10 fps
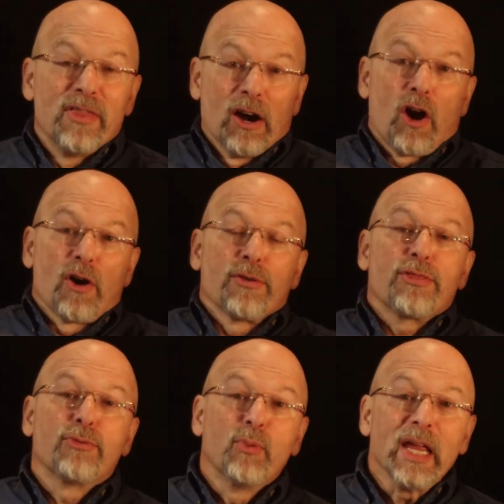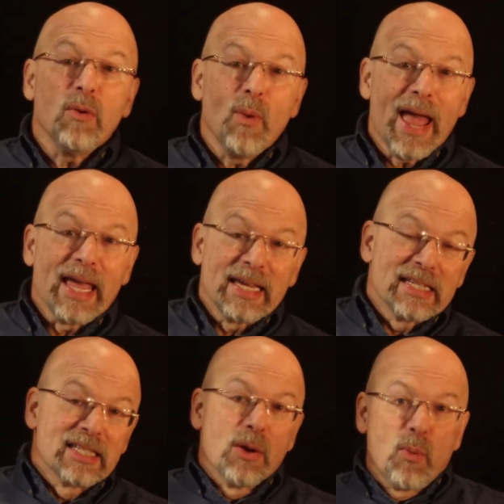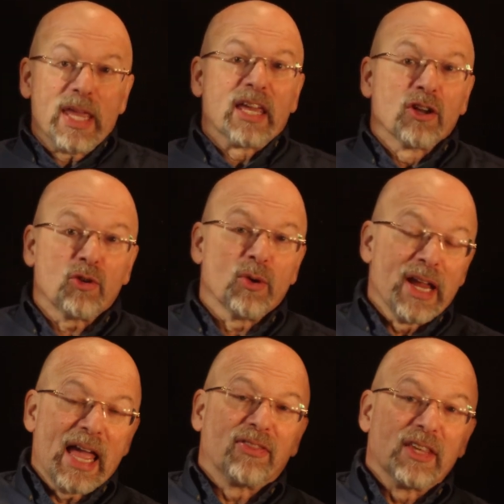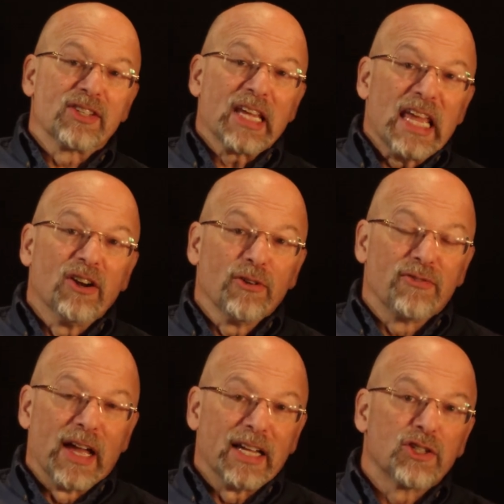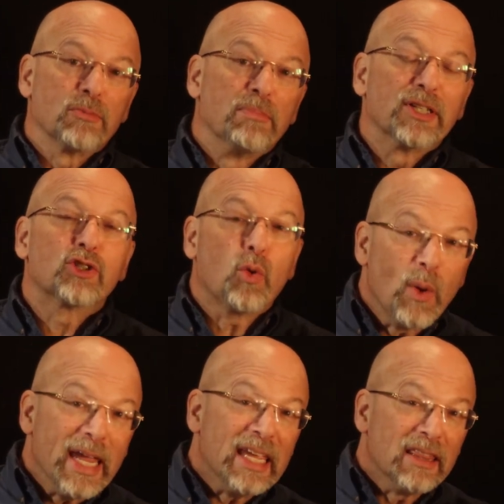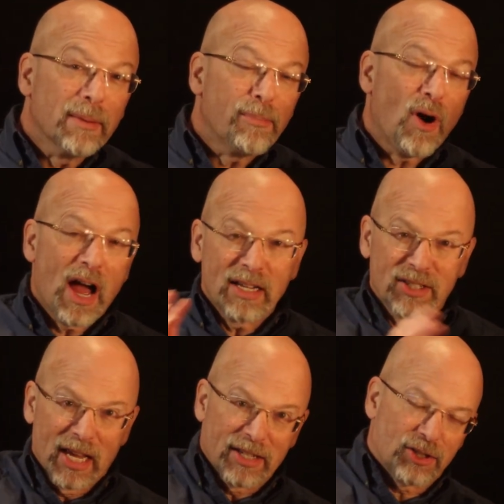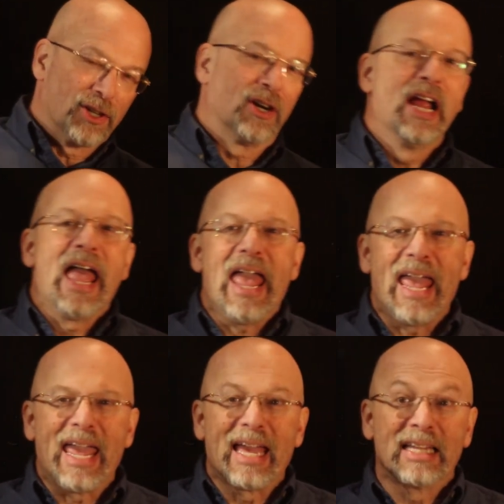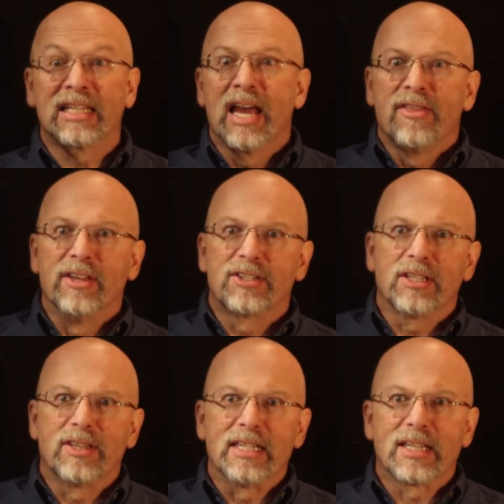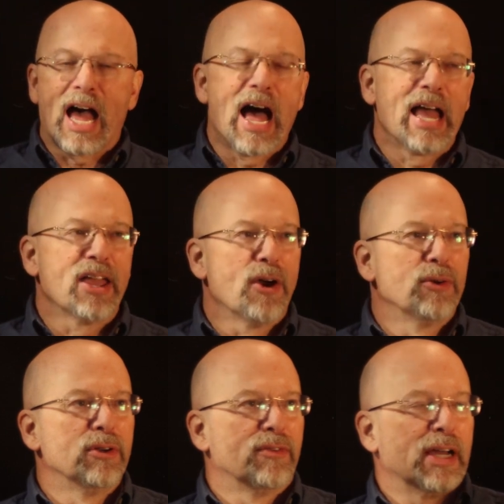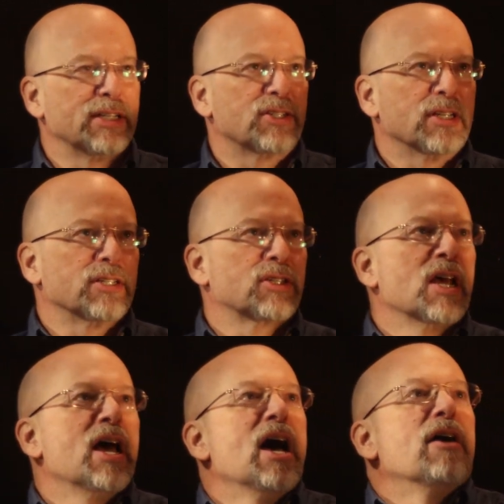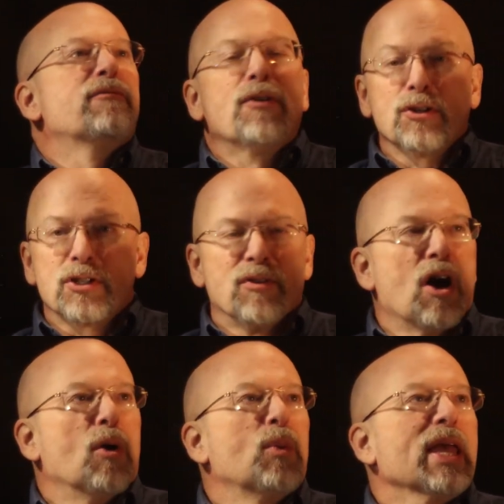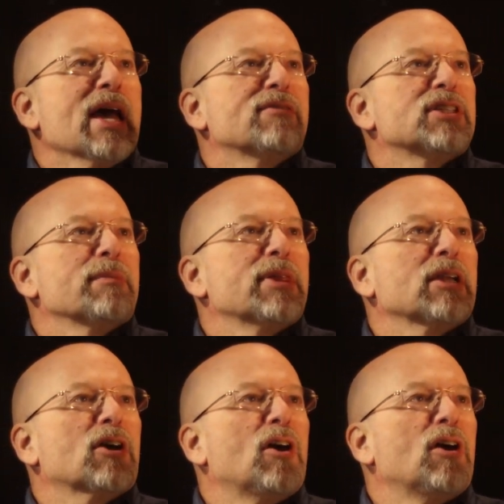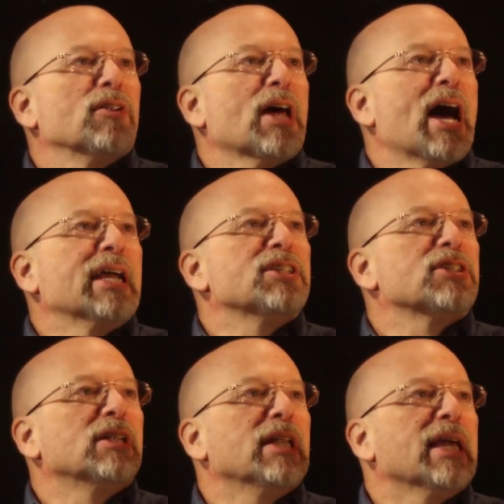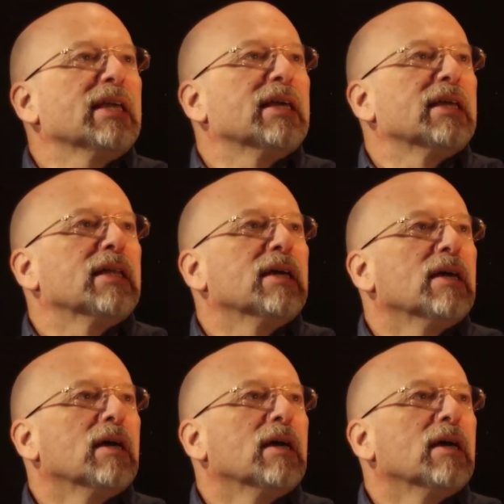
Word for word: there are three ways that we can create this interface between the processor and this, these I.O. devices. First of all, we have something called isolated